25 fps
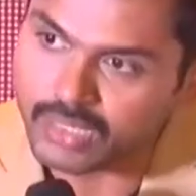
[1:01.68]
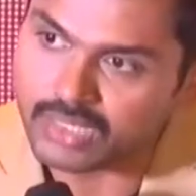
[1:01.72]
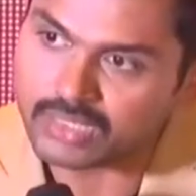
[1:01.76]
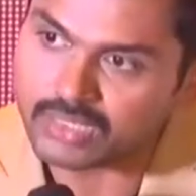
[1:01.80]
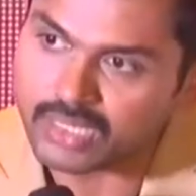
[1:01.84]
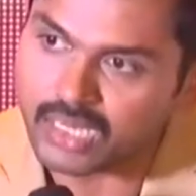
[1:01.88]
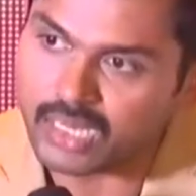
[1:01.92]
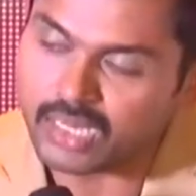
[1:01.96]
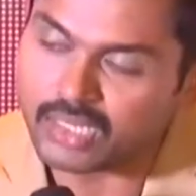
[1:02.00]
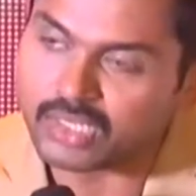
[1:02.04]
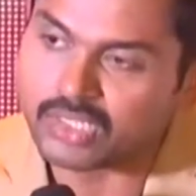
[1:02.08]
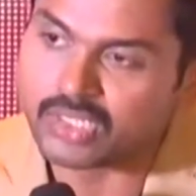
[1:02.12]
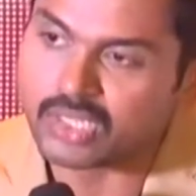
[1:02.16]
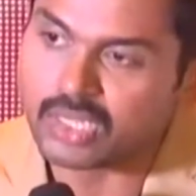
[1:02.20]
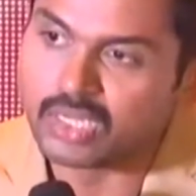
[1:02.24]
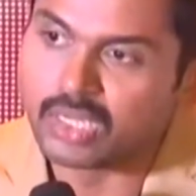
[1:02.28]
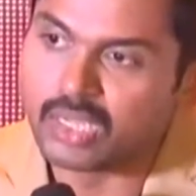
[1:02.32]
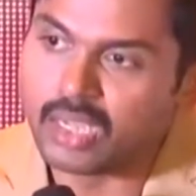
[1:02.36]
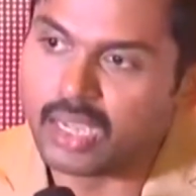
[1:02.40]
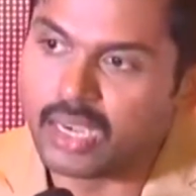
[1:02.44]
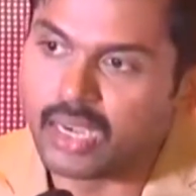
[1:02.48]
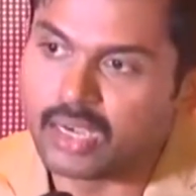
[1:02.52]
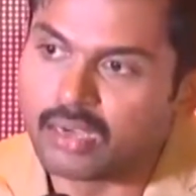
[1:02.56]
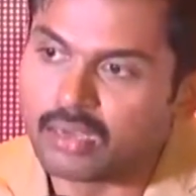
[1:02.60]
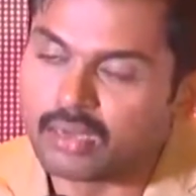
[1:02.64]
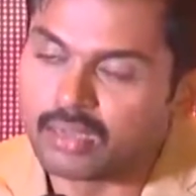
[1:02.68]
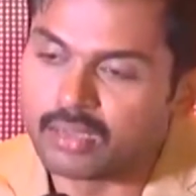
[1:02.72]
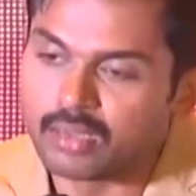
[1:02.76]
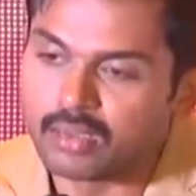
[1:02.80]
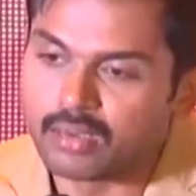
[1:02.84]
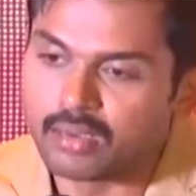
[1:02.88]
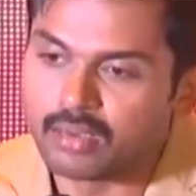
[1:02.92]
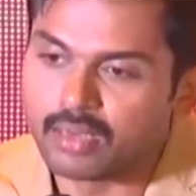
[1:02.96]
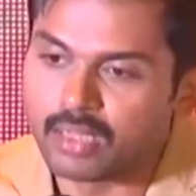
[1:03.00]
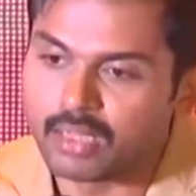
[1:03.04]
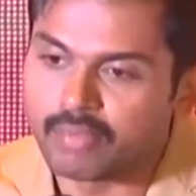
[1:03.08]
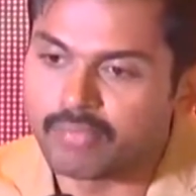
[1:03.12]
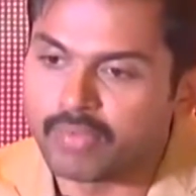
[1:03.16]
a big challenge. And
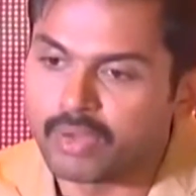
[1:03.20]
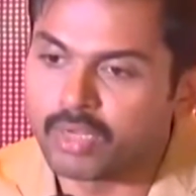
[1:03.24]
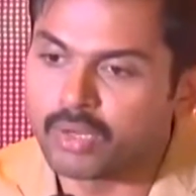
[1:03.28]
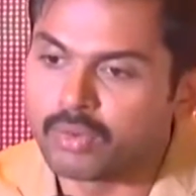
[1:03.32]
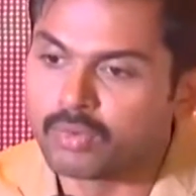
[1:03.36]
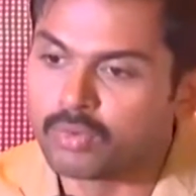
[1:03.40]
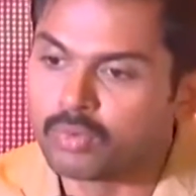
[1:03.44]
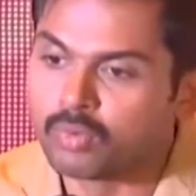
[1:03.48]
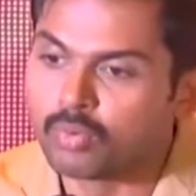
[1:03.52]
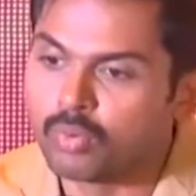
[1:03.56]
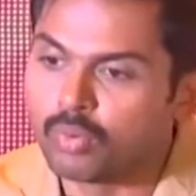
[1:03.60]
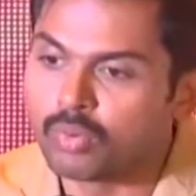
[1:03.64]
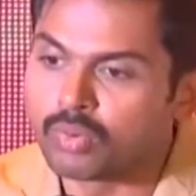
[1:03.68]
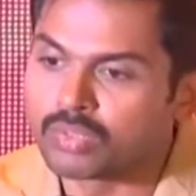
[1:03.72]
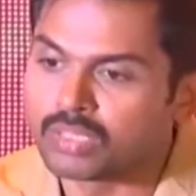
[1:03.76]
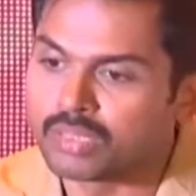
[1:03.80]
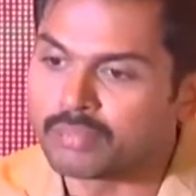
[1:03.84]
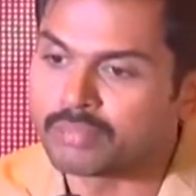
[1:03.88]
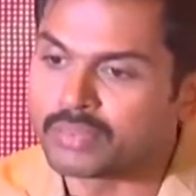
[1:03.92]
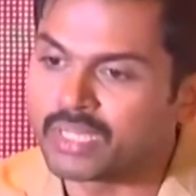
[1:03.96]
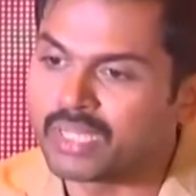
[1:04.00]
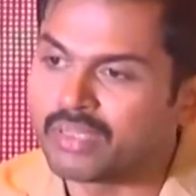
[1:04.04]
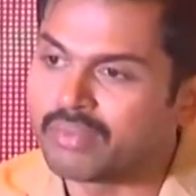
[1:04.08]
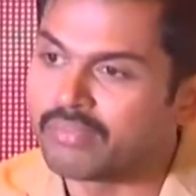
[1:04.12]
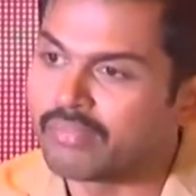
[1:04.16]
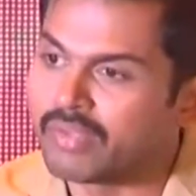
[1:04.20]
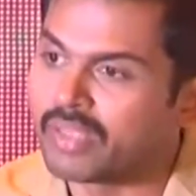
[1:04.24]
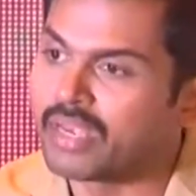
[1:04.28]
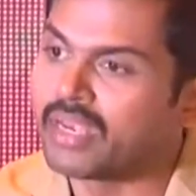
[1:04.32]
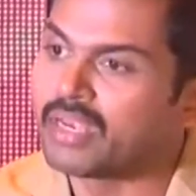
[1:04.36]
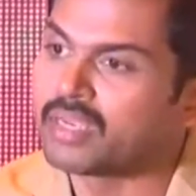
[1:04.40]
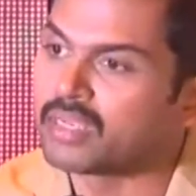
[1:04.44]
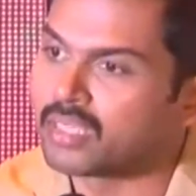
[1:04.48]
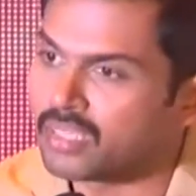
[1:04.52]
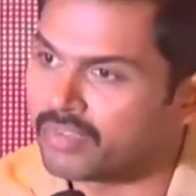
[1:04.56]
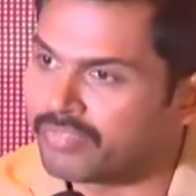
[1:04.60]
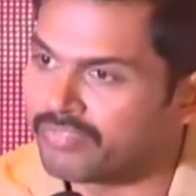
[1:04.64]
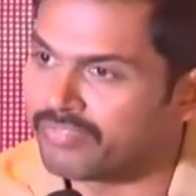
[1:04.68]
like when you do something
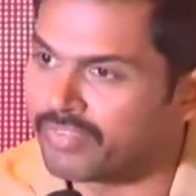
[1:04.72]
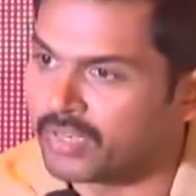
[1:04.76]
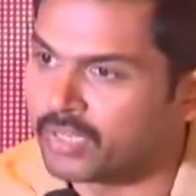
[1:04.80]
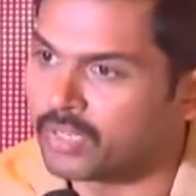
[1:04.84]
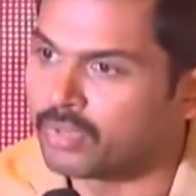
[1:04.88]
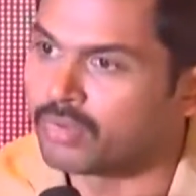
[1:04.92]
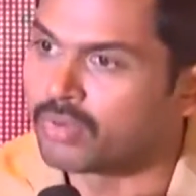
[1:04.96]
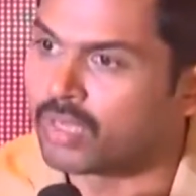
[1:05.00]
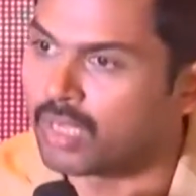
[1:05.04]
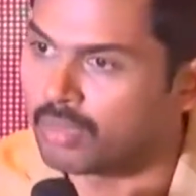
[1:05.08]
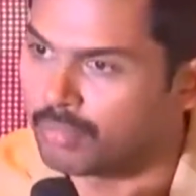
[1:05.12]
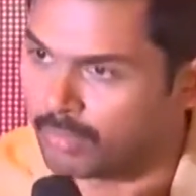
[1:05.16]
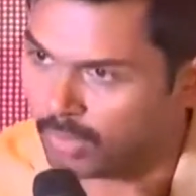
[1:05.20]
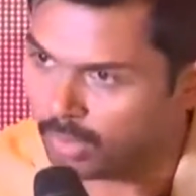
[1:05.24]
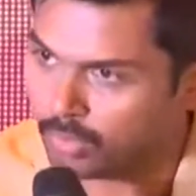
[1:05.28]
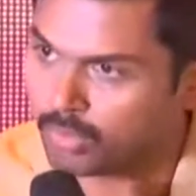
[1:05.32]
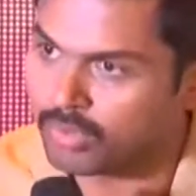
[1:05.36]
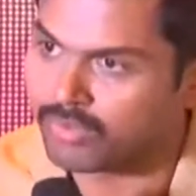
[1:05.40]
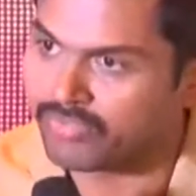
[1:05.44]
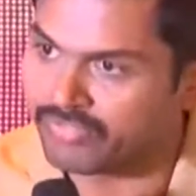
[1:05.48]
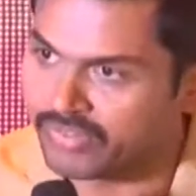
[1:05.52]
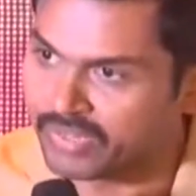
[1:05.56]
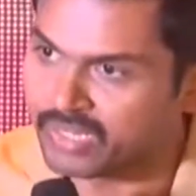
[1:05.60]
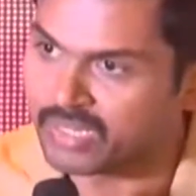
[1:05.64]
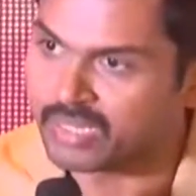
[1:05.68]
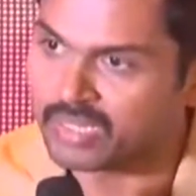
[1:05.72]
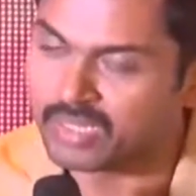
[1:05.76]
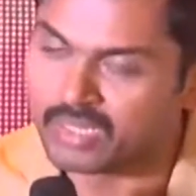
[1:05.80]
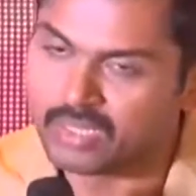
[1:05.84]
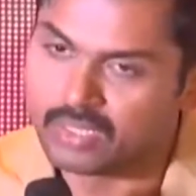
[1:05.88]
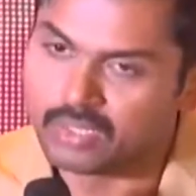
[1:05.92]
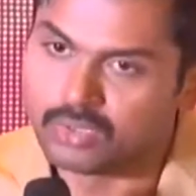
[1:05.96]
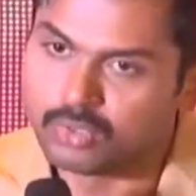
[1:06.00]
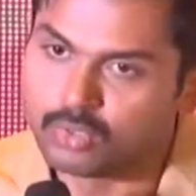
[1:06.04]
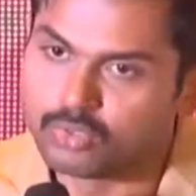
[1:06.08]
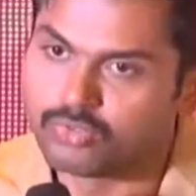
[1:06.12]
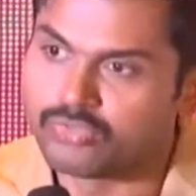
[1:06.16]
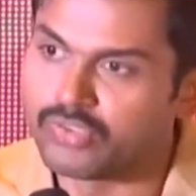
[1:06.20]
very tough and you come out of it,
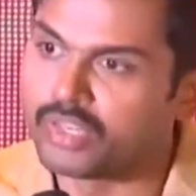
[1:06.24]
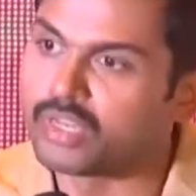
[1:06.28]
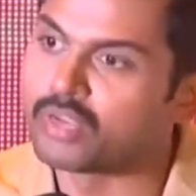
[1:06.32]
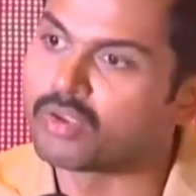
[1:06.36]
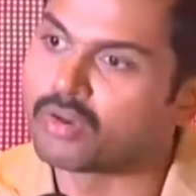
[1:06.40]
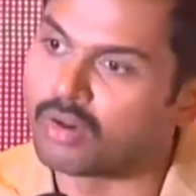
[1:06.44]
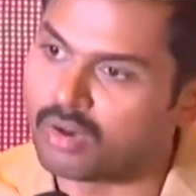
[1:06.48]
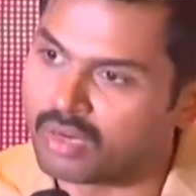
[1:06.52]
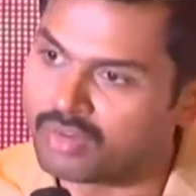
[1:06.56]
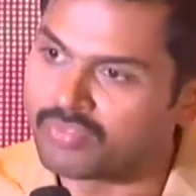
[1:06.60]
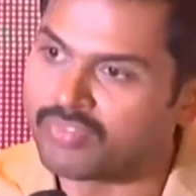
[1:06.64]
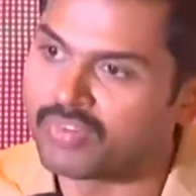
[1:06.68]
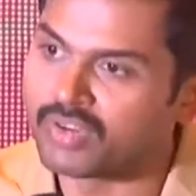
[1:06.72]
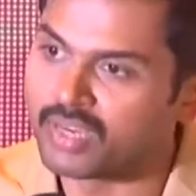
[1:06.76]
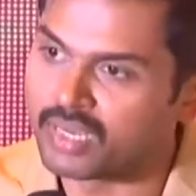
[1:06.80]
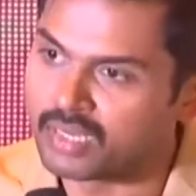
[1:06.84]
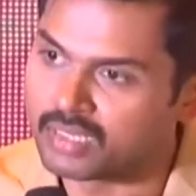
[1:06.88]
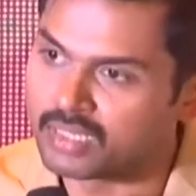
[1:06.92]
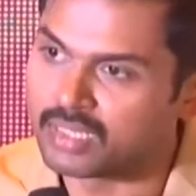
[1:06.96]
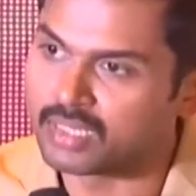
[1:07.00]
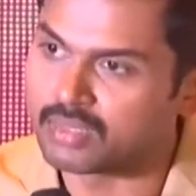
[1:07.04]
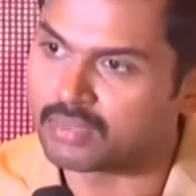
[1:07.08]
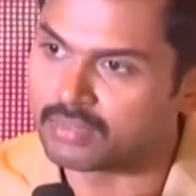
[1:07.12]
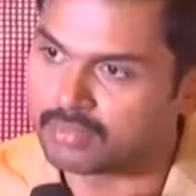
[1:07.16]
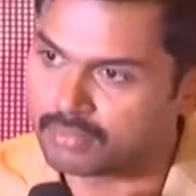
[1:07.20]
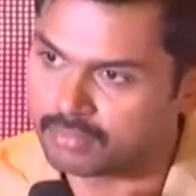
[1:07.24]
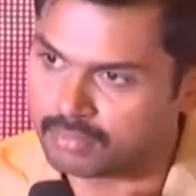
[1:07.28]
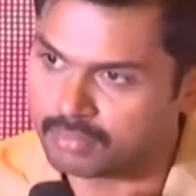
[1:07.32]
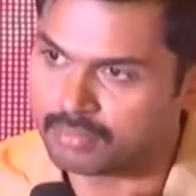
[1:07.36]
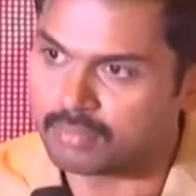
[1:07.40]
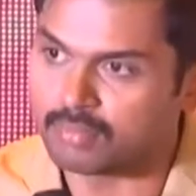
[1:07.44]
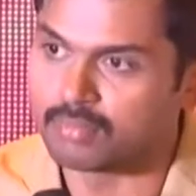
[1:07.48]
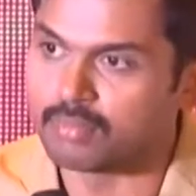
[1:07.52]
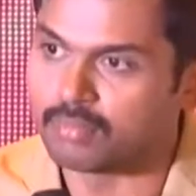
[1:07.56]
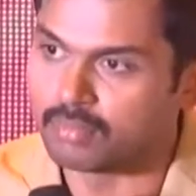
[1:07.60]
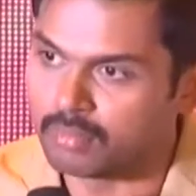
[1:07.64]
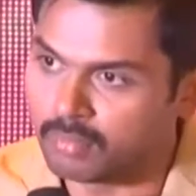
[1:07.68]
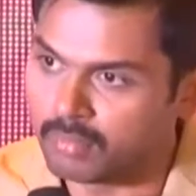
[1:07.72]
you feel confident that
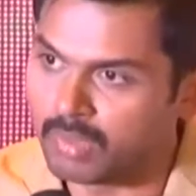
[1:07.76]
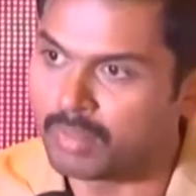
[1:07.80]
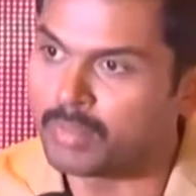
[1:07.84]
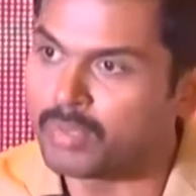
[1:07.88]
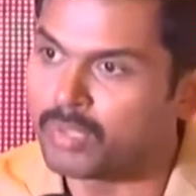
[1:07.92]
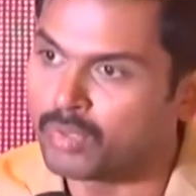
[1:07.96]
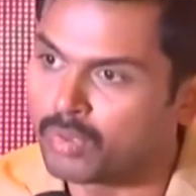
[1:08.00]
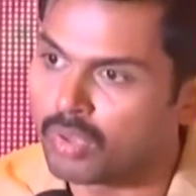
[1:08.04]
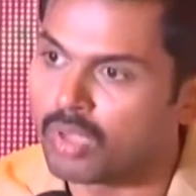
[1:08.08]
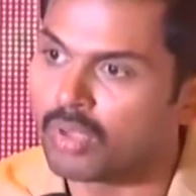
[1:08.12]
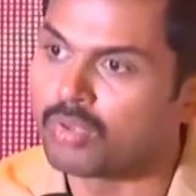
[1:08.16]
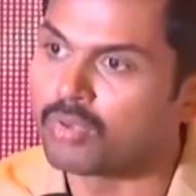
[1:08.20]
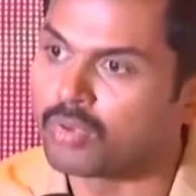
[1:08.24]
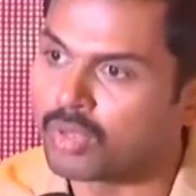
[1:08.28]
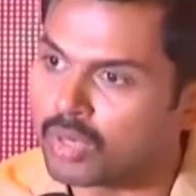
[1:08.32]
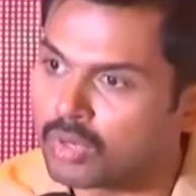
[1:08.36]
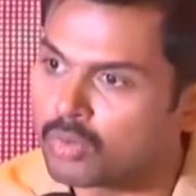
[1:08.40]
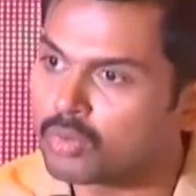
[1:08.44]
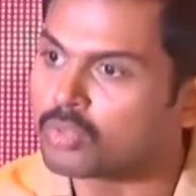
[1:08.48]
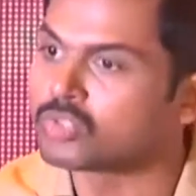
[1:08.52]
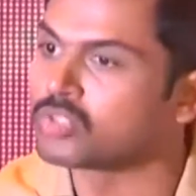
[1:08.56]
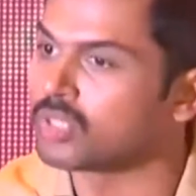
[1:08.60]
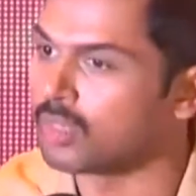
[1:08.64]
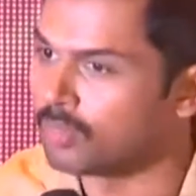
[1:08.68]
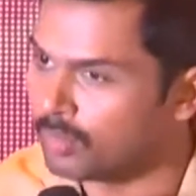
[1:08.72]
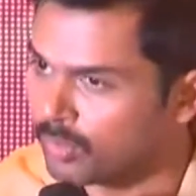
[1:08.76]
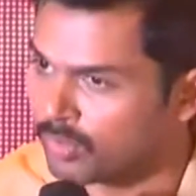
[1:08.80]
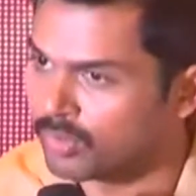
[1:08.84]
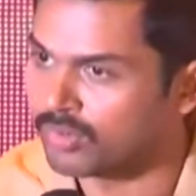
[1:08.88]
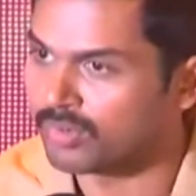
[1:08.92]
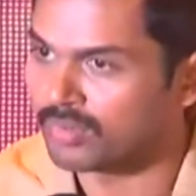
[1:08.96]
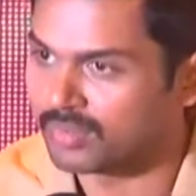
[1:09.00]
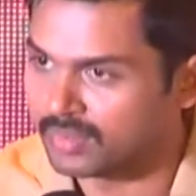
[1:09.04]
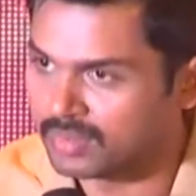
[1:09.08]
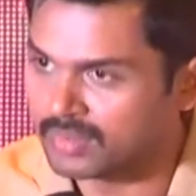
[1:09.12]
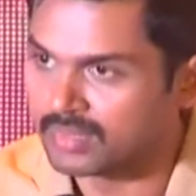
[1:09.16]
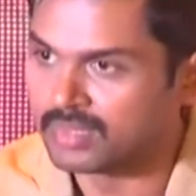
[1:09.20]
maybe you can do some more.